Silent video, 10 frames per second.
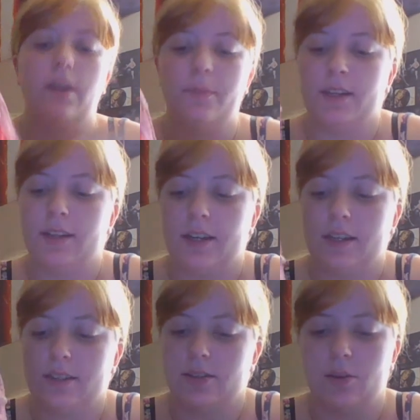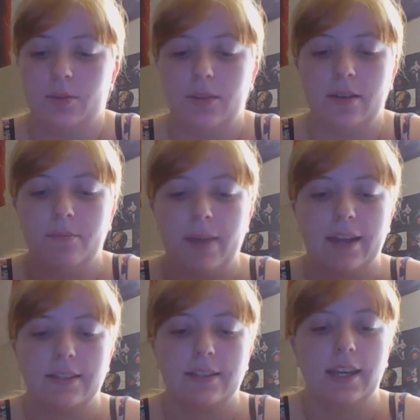mean, I sewed them
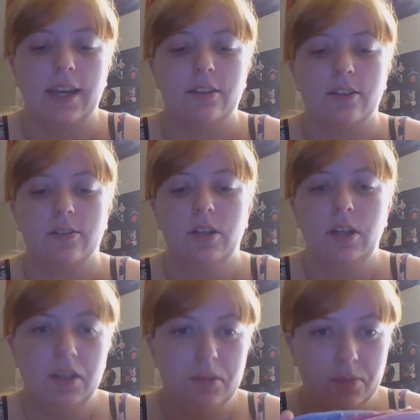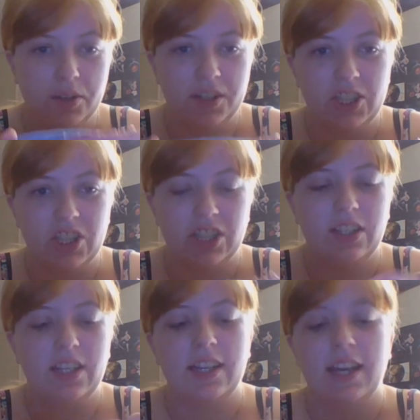back together pretty
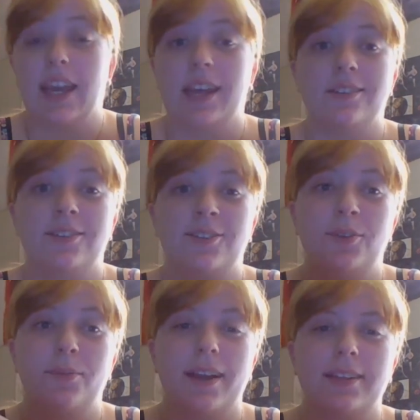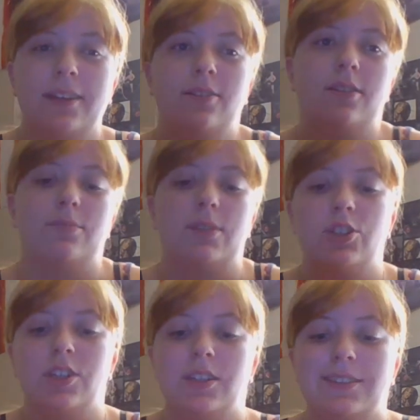shittily, and I hand sewed it back together because my
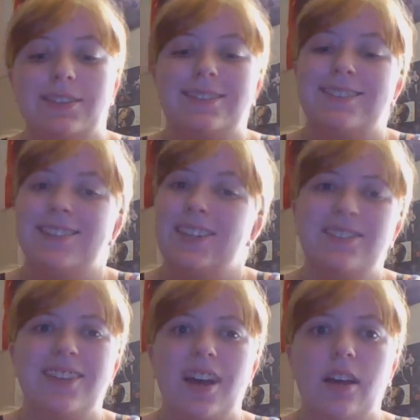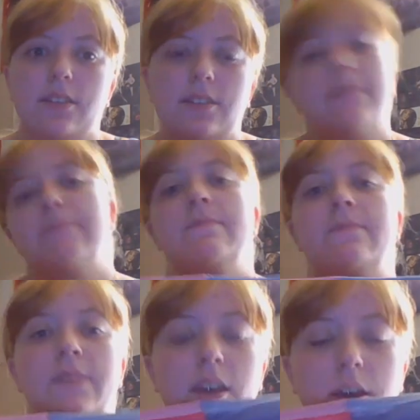machine still sucks.
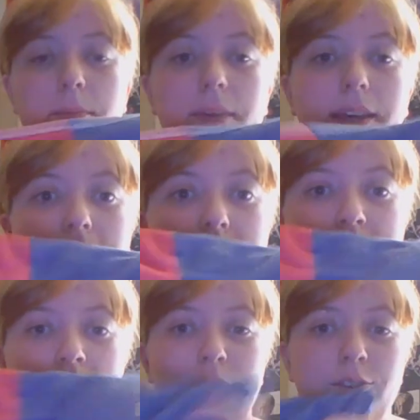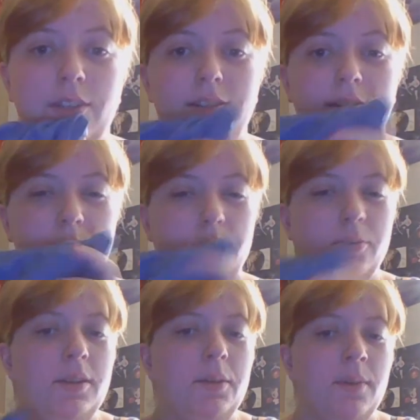But yeah, so this is
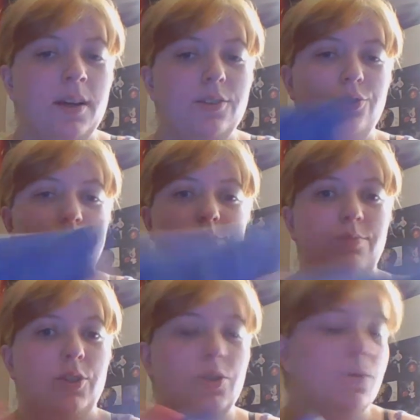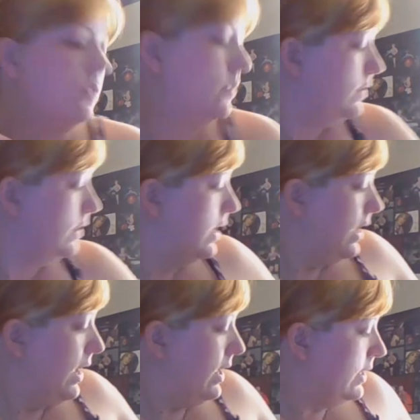pretty much the shorts.
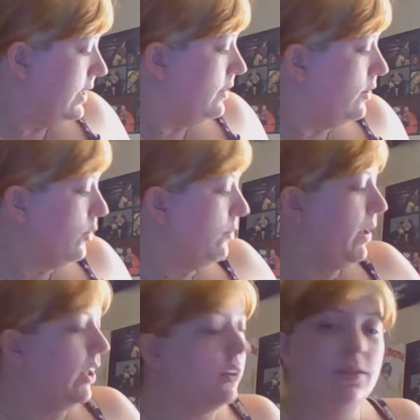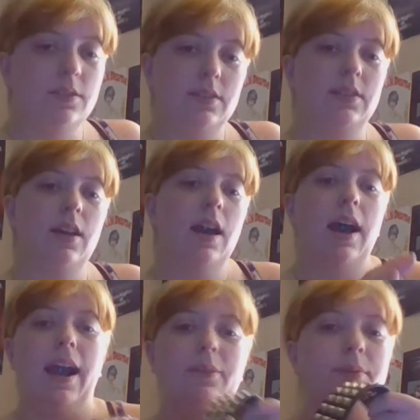And then her belt,
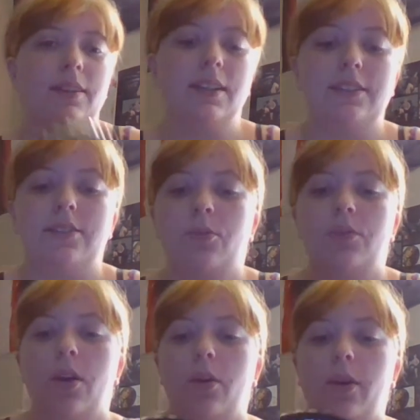I really don't know